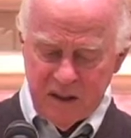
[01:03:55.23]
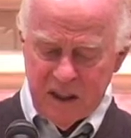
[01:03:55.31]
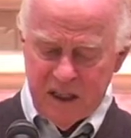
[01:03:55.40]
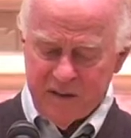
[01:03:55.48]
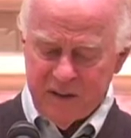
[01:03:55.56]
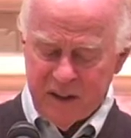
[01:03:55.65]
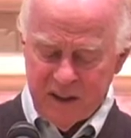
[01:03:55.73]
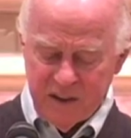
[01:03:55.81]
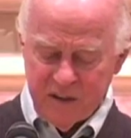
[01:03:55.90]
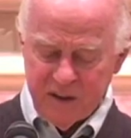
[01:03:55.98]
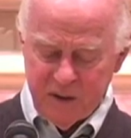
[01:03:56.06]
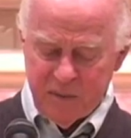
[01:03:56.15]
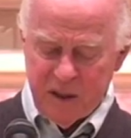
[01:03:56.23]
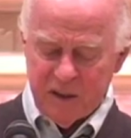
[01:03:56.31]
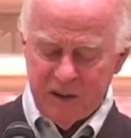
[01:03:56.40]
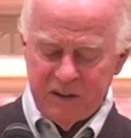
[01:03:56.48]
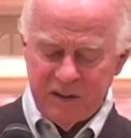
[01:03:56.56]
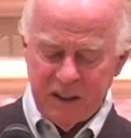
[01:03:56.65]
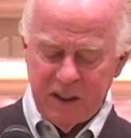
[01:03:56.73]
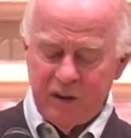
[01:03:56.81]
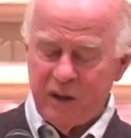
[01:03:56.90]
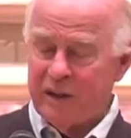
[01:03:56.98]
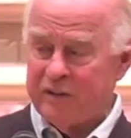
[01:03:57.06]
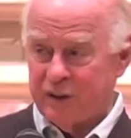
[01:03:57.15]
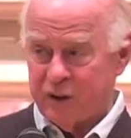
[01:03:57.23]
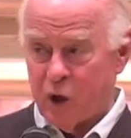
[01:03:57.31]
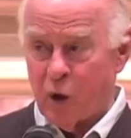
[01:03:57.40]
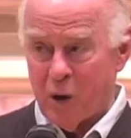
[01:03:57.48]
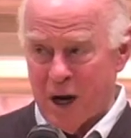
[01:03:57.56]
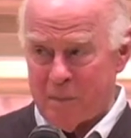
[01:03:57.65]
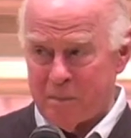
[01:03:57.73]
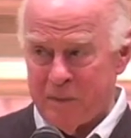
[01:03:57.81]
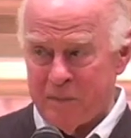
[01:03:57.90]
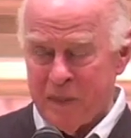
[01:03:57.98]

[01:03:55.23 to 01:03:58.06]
have a healthy marriage today, you have to co-op.